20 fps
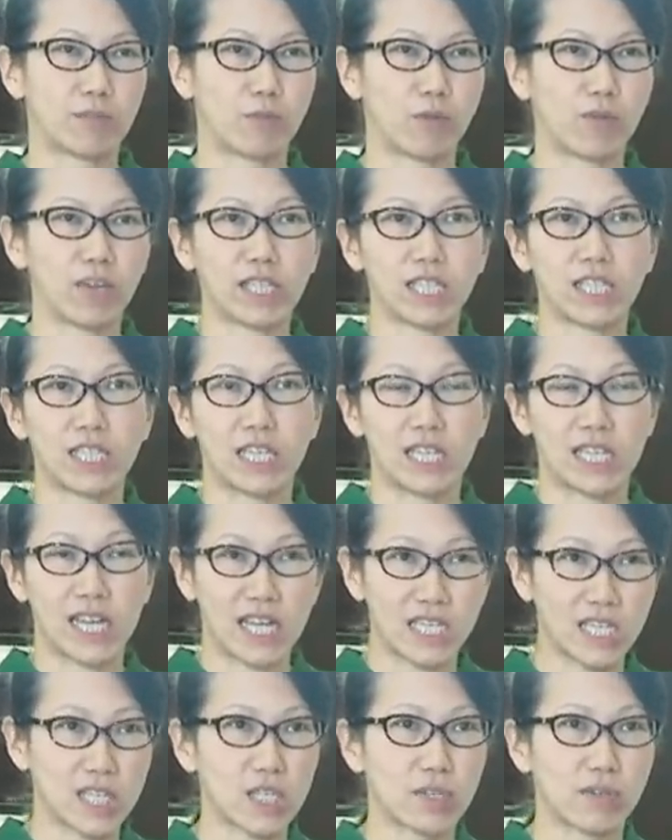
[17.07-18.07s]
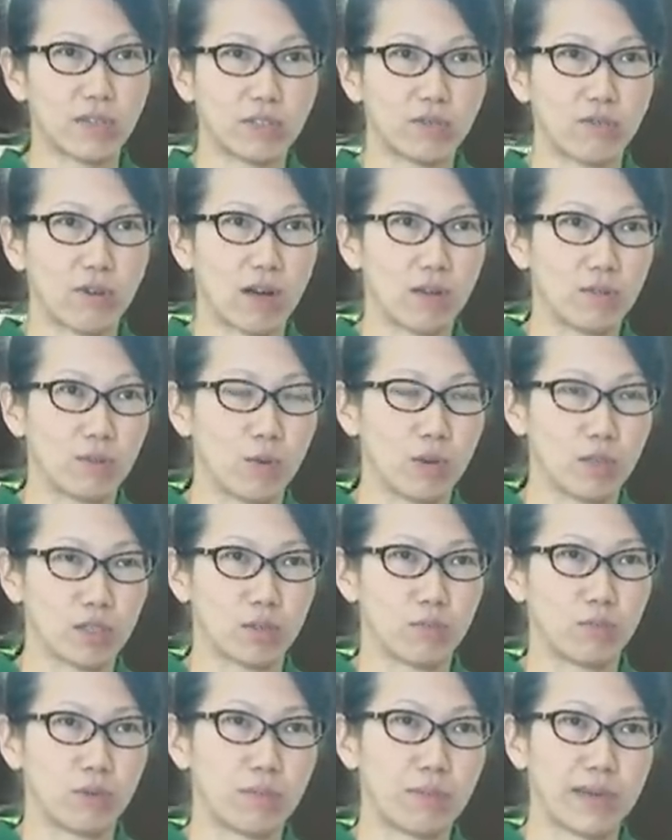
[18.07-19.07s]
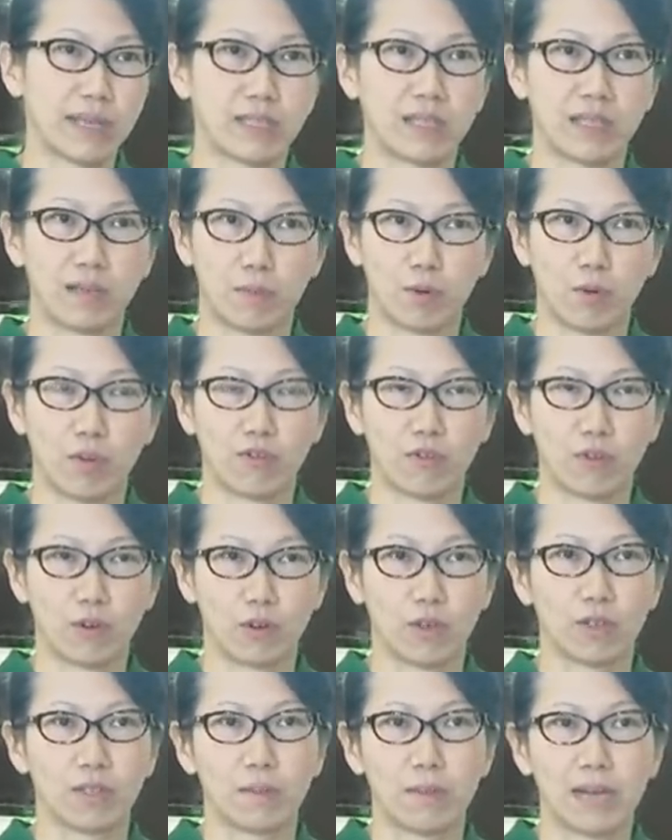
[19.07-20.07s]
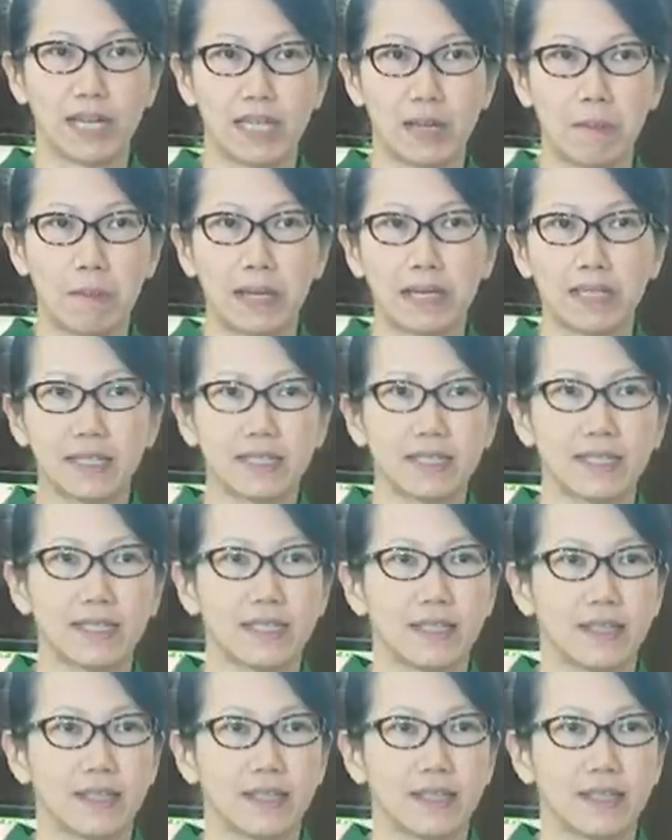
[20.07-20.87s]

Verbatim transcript: provided the necessary groundwork to prepare Singapore for the pandemic.